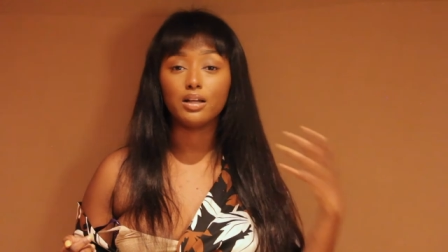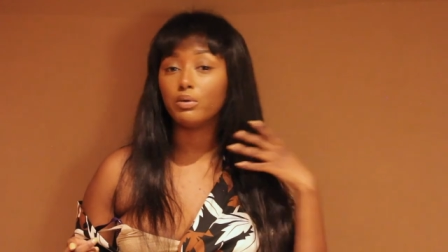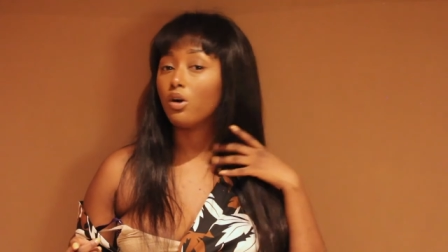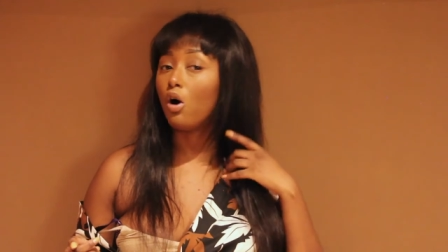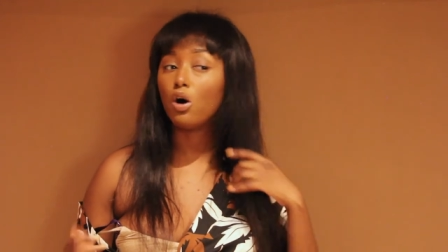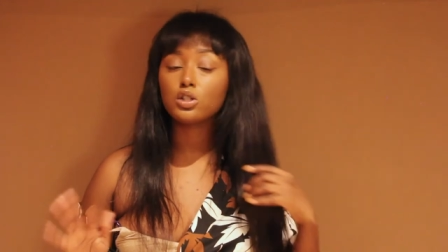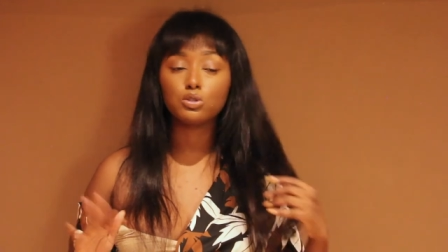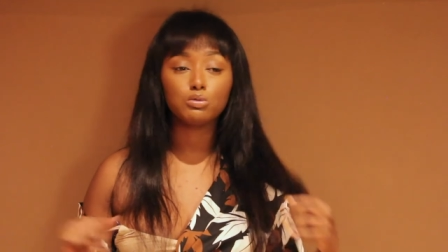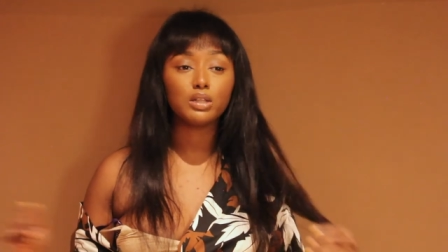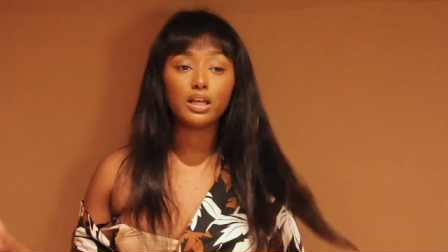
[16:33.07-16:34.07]
And we all
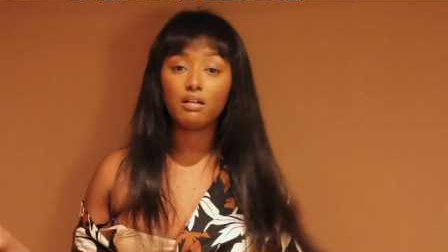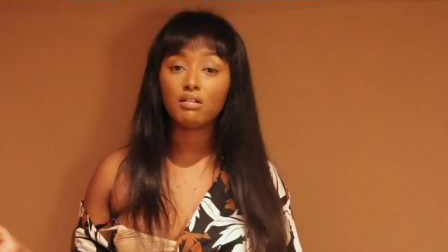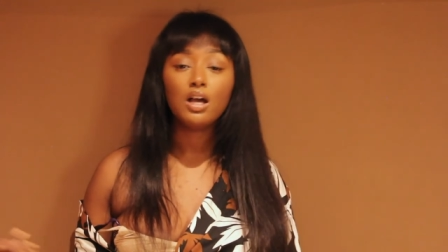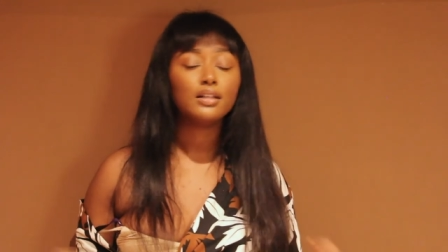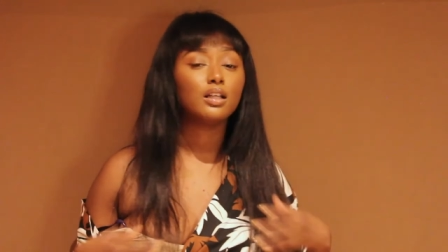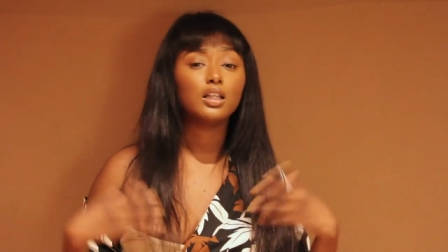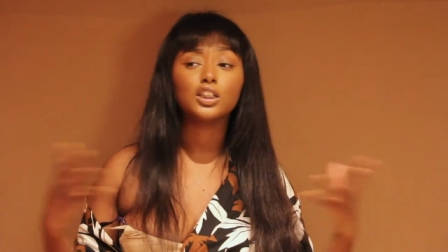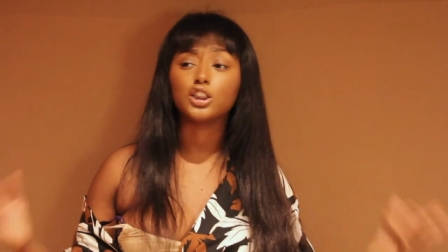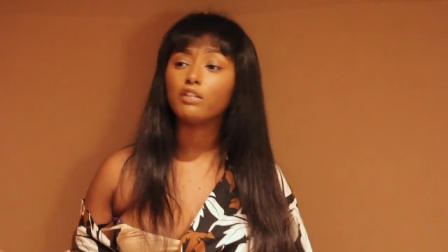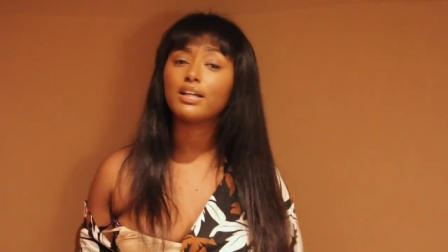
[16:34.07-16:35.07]
still live the
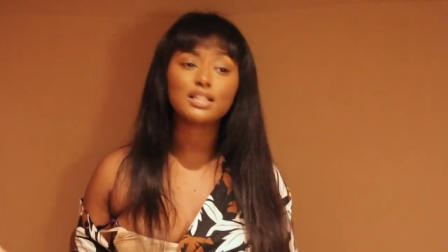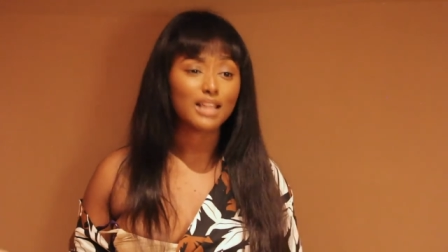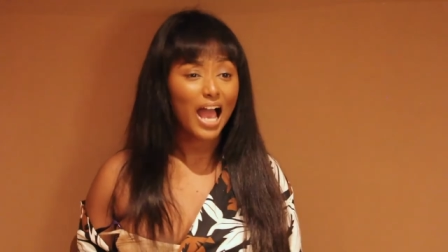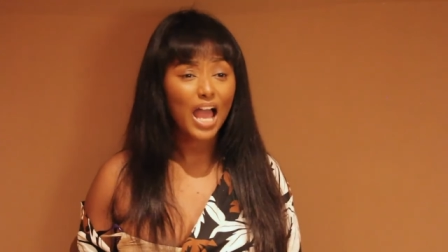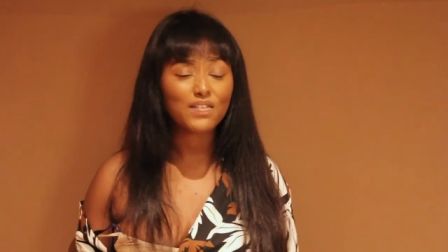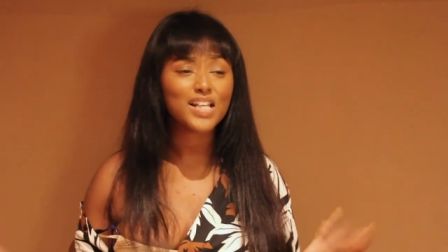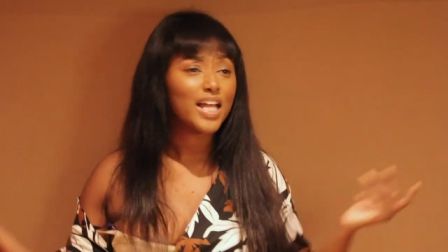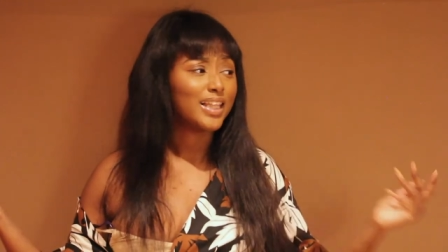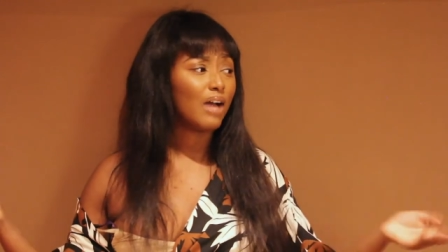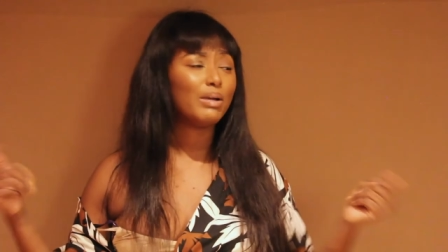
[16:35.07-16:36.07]
luxurious lives
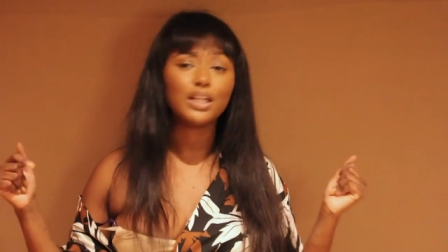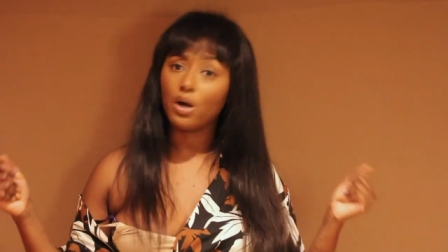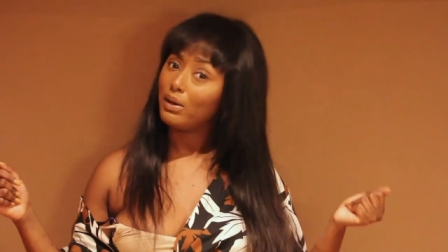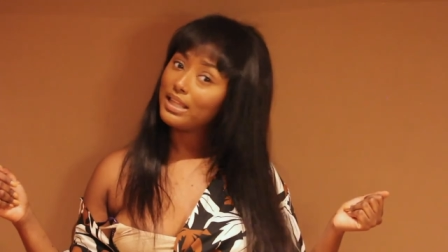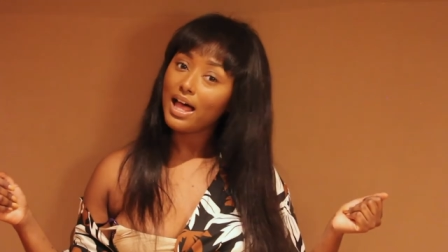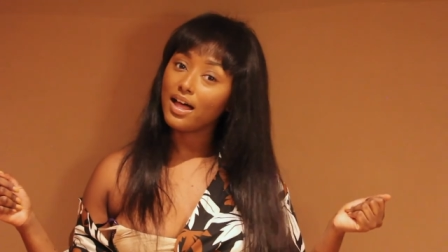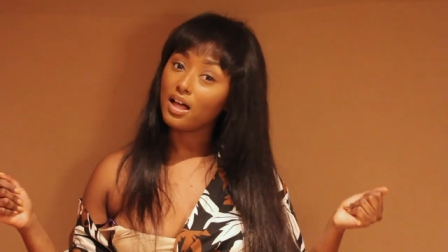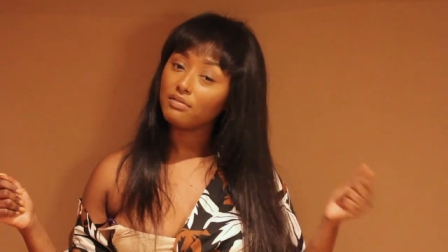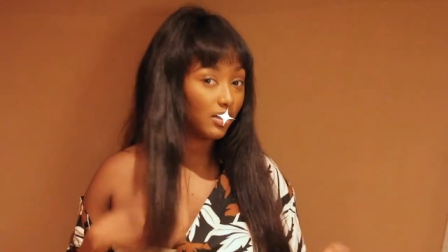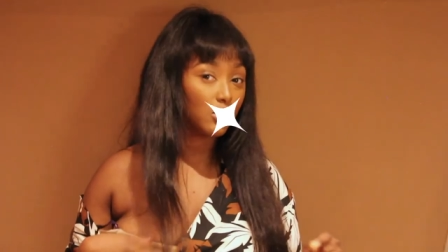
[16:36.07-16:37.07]
that we know and
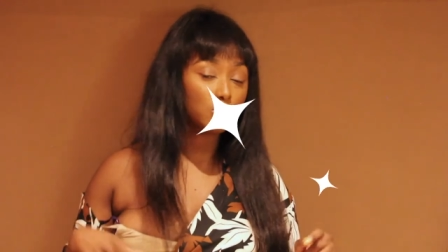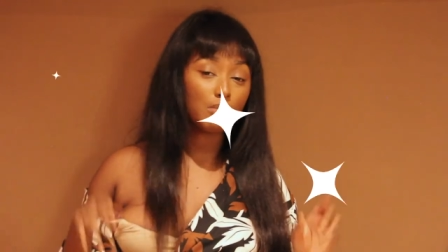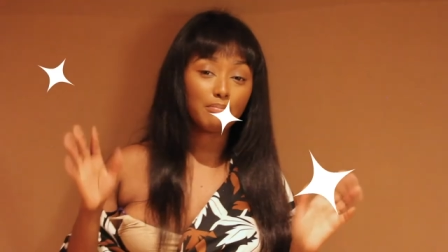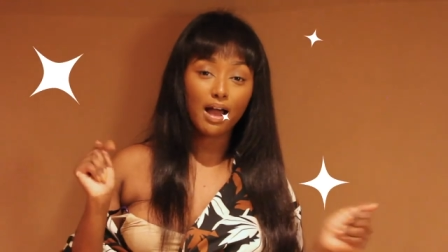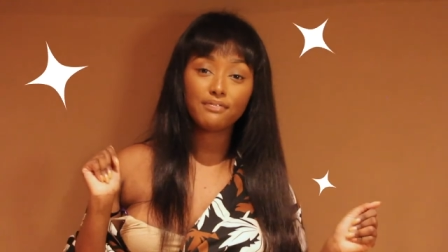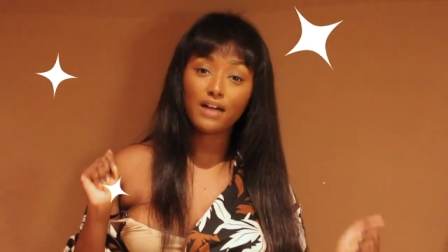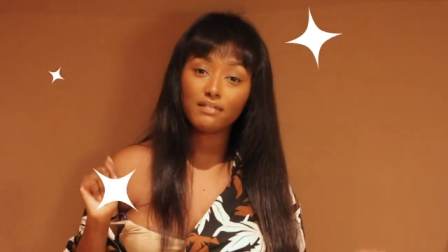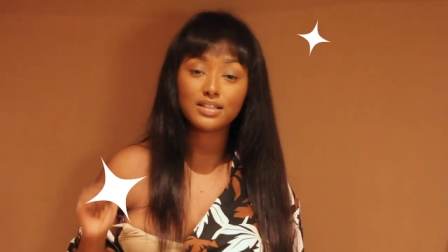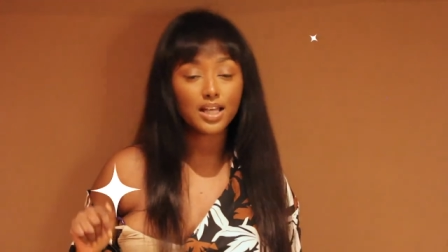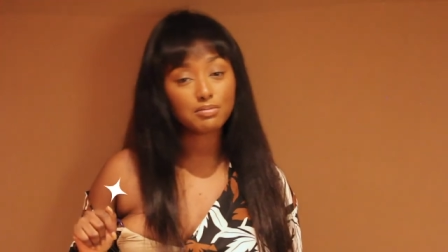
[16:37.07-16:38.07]
love. Those were my
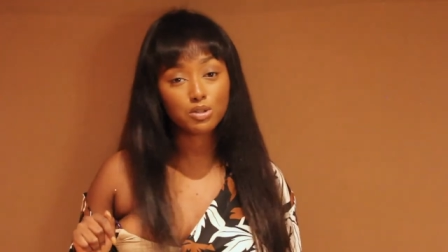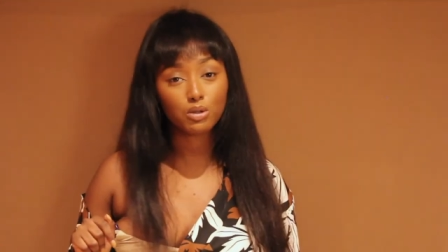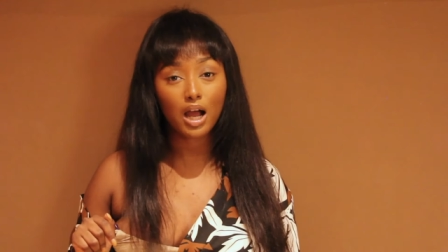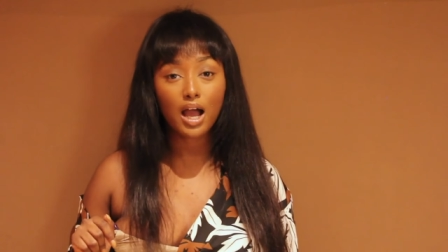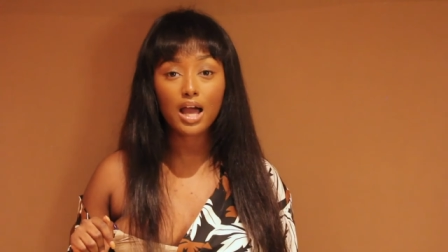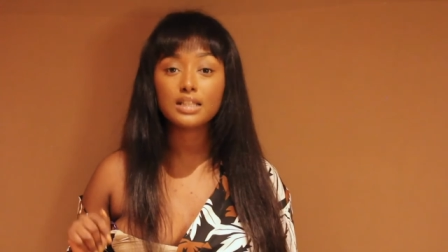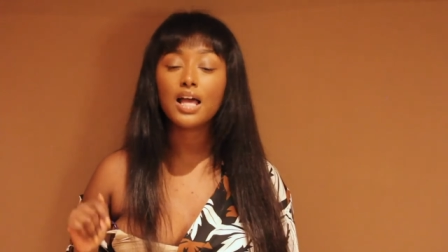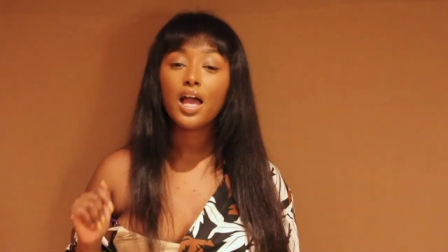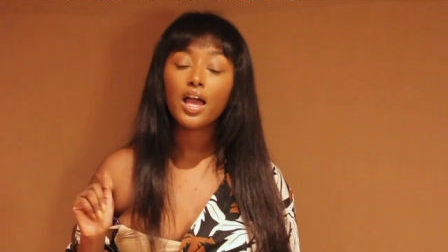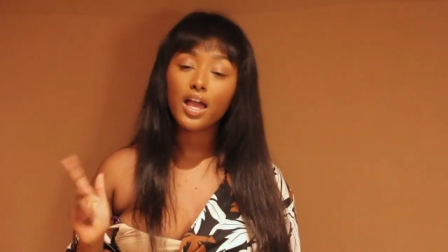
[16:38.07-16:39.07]
five tips, you guys.